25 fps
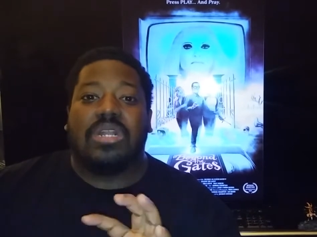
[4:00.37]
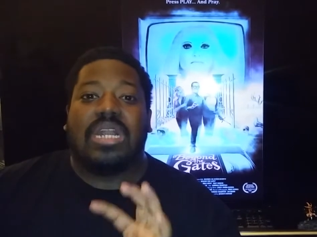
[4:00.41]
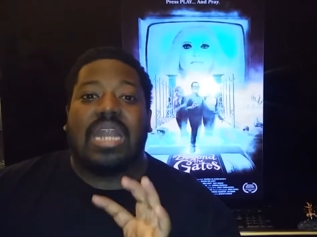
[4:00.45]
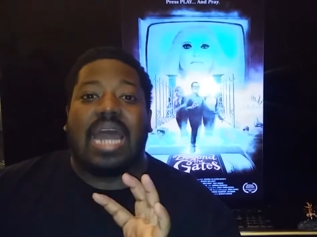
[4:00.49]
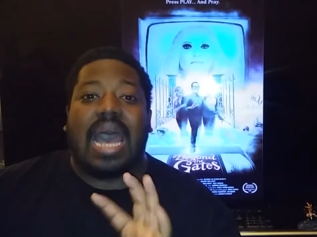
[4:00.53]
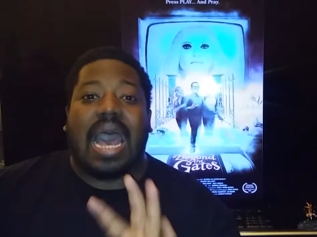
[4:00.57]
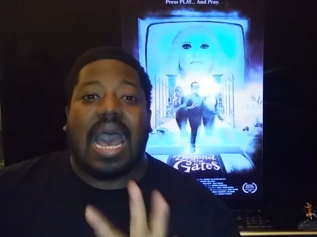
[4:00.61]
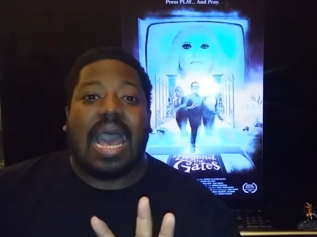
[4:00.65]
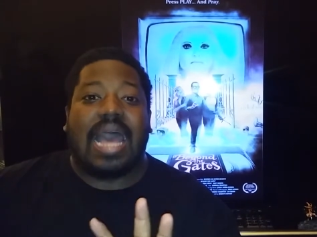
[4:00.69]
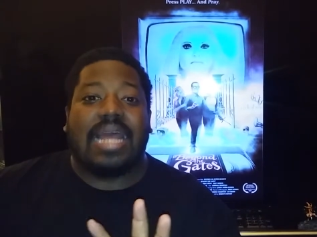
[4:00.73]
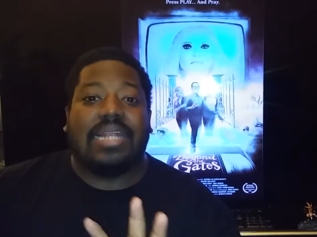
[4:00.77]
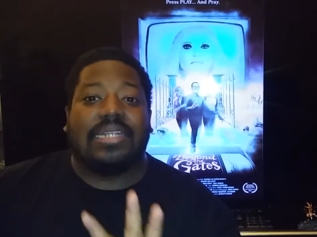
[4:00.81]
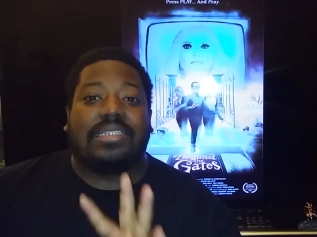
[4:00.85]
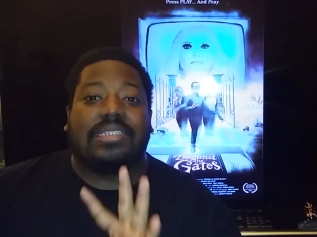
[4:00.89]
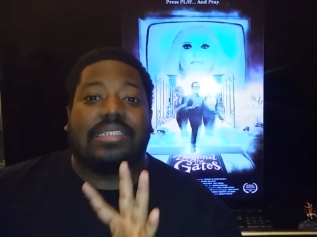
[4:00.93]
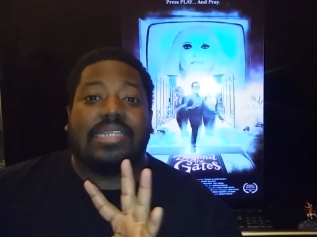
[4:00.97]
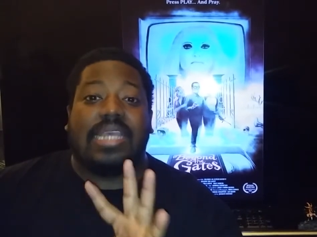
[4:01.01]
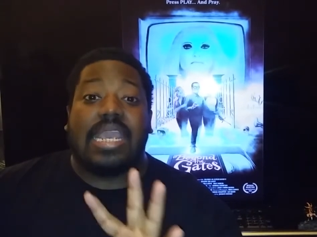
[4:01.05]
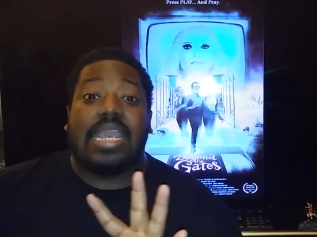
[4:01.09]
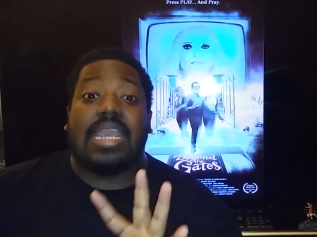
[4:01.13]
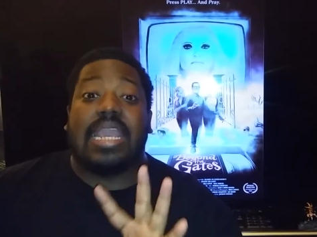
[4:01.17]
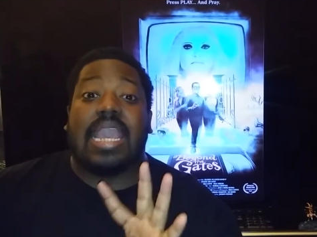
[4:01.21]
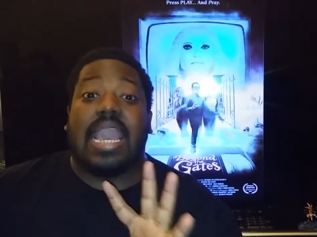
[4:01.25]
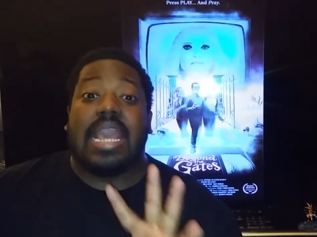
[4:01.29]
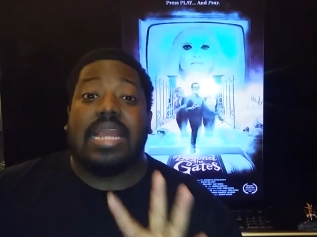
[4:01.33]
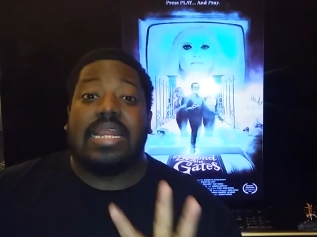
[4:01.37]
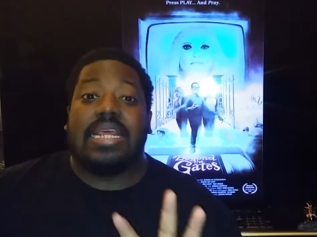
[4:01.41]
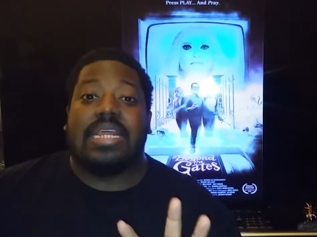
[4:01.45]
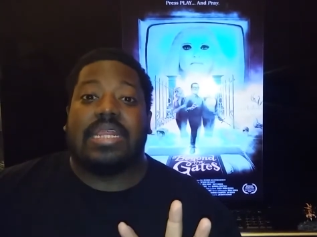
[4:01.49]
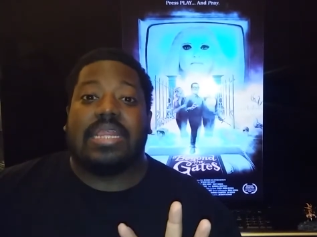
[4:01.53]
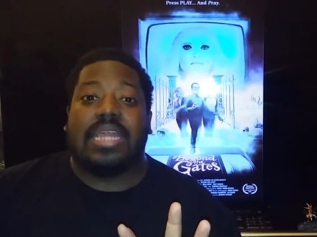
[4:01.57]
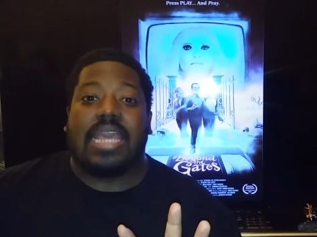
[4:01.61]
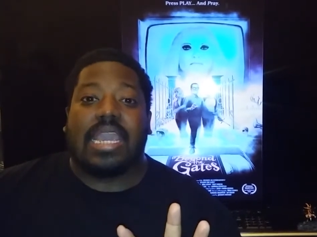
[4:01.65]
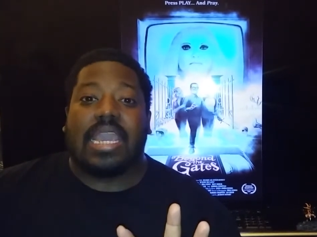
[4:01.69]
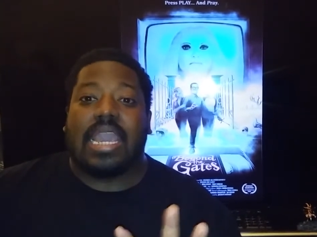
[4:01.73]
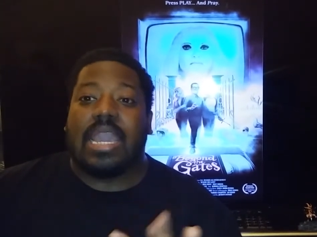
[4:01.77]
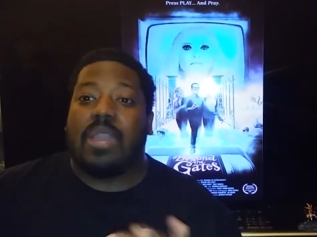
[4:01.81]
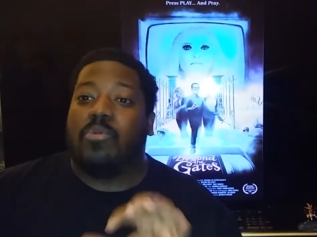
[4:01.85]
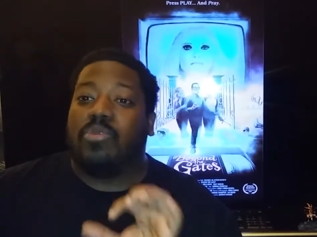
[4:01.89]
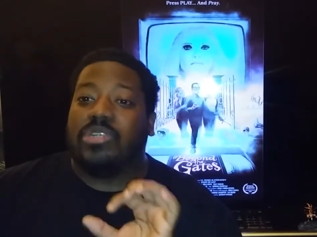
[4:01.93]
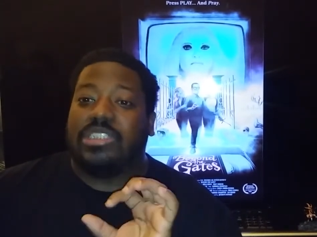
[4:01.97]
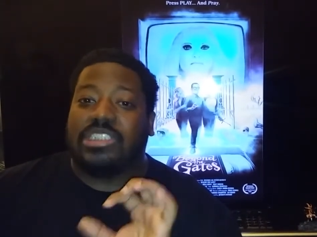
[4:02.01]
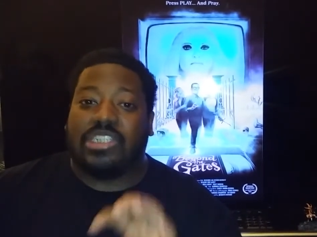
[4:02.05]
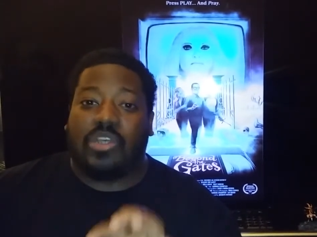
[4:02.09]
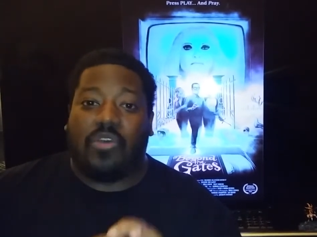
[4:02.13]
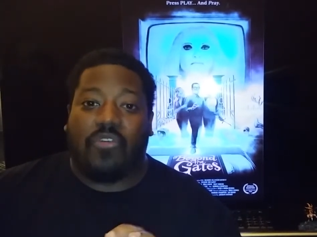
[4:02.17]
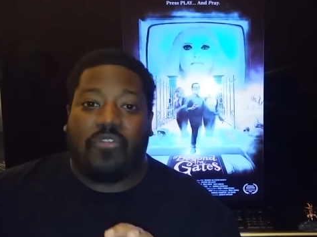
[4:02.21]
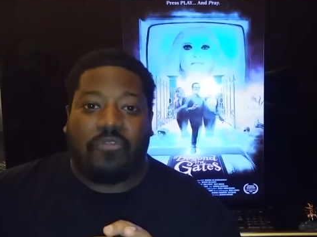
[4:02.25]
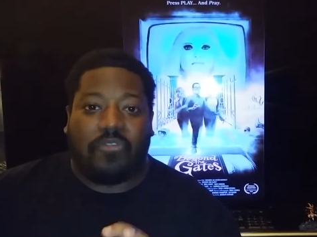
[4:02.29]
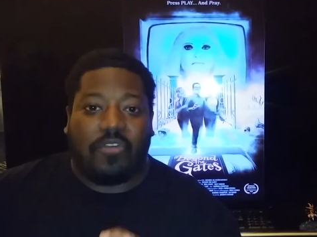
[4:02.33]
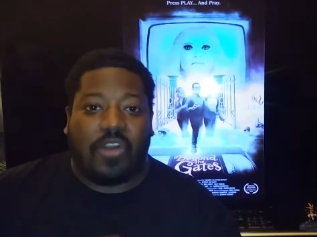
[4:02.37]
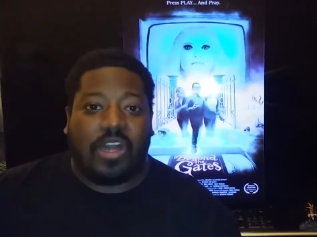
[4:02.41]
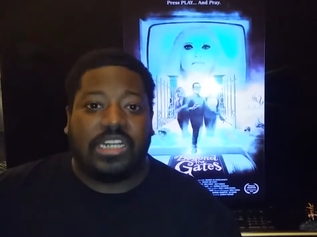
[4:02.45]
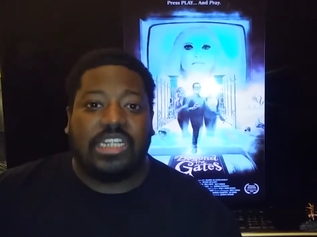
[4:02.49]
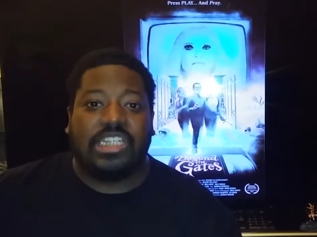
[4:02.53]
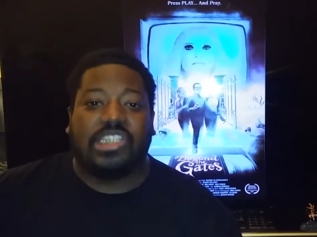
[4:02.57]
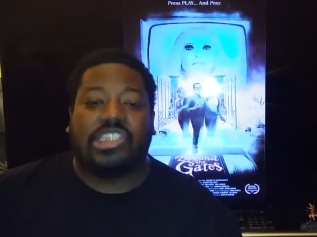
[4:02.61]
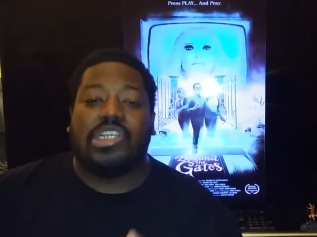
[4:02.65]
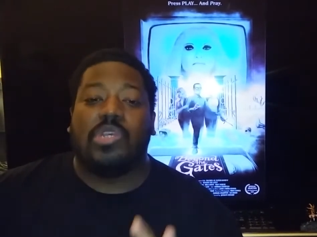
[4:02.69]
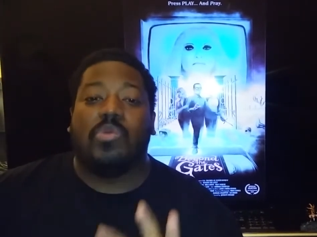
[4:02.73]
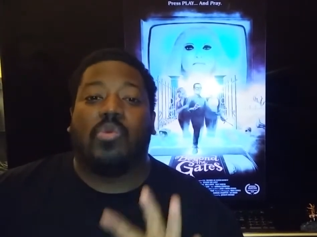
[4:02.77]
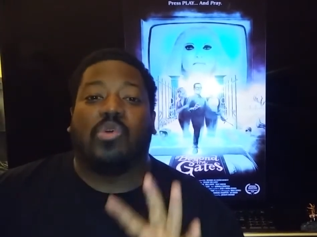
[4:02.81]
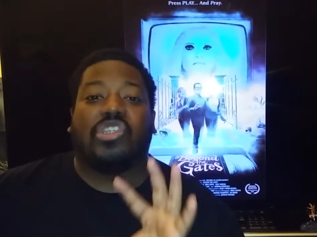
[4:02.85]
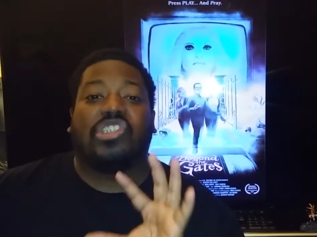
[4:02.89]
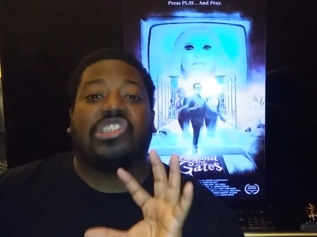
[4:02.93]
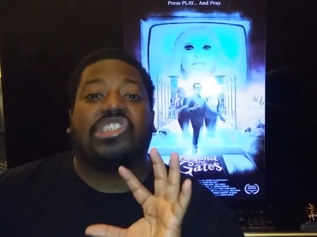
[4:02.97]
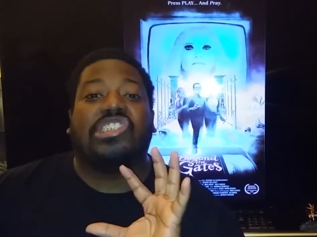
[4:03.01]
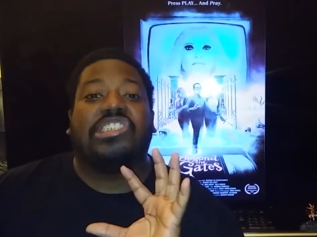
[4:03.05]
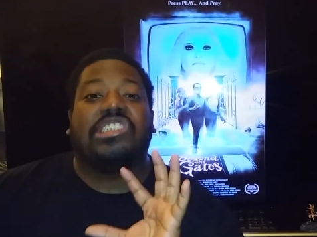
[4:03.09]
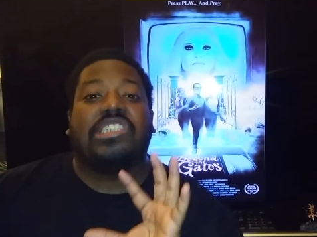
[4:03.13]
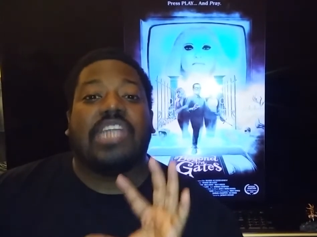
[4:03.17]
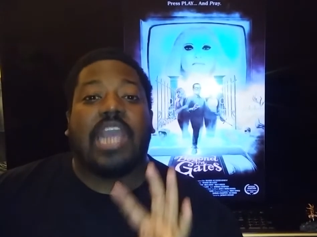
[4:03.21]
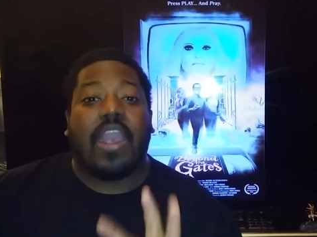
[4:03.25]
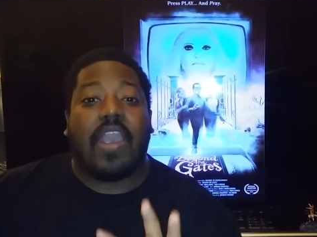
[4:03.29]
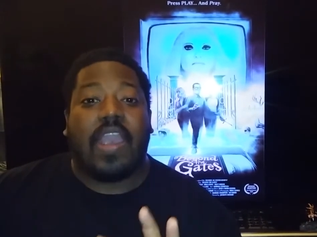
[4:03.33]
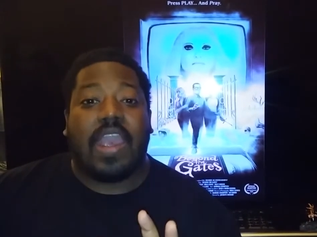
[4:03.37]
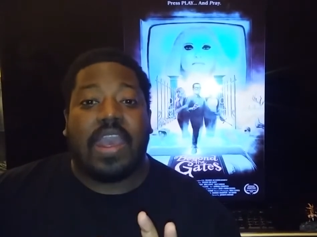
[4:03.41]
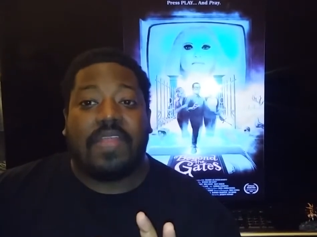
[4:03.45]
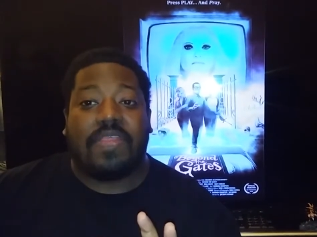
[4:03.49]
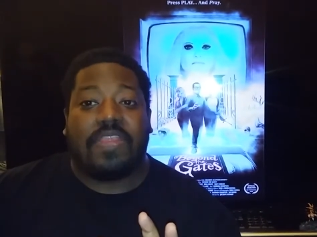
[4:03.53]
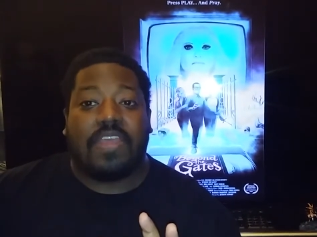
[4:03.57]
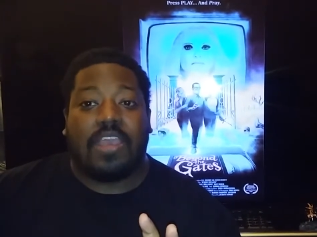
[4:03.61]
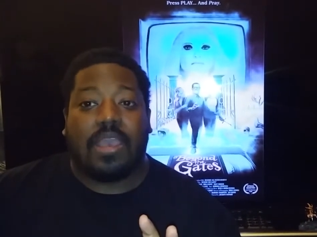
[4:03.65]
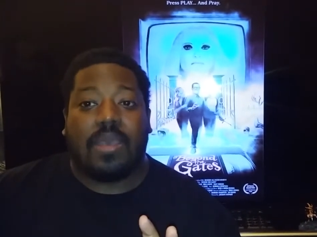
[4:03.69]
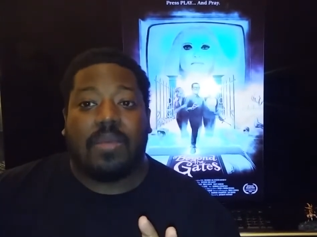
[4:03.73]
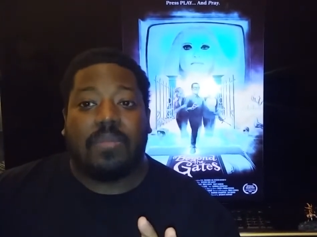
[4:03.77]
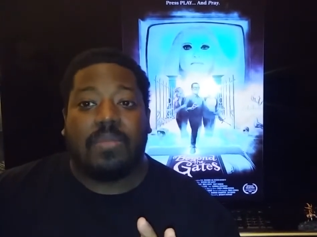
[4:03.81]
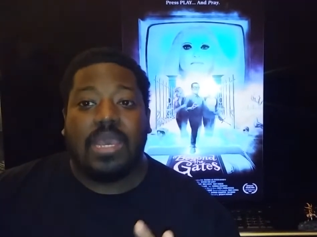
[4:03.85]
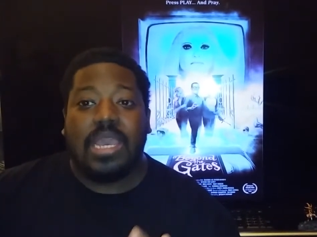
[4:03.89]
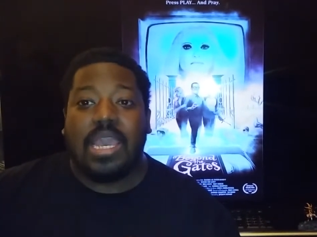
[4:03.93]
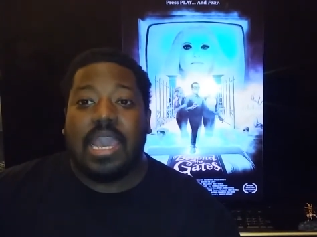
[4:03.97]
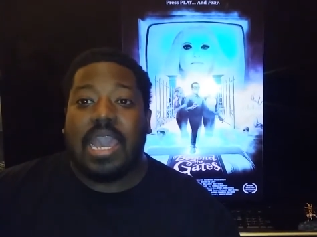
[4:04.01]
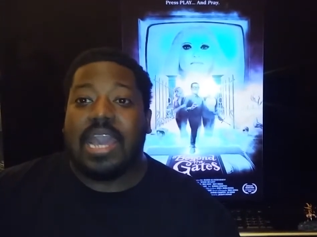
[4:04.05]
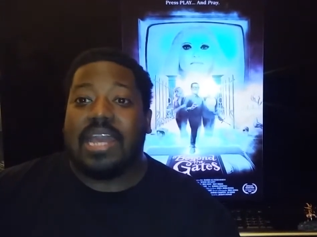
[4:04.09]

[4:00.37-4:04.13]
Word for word: not say anything. And what's so funny, she will stare at them.